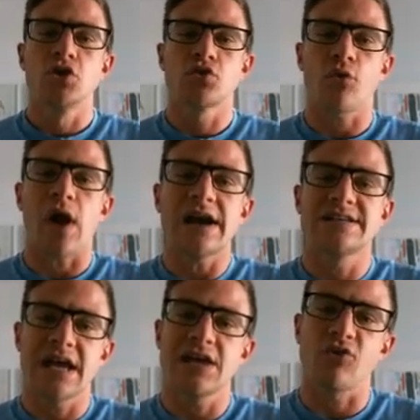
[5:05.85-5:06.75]
Try
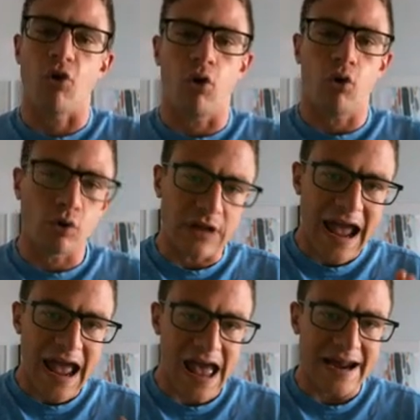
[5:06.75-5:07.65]
to get your whole
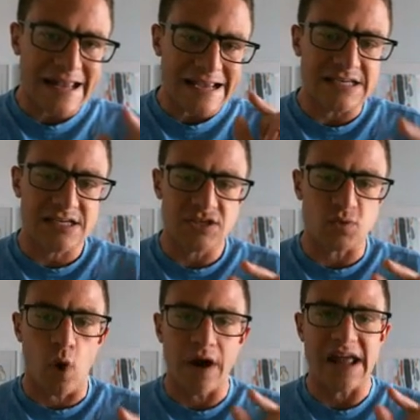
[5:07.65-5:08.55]
ad into this
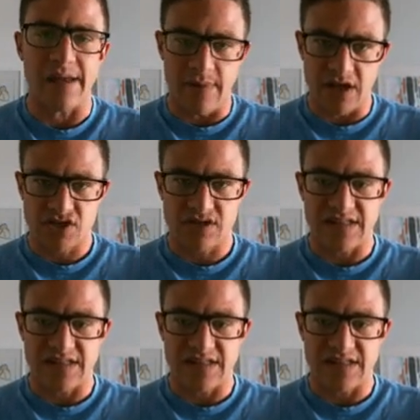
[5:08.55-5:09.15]
one image.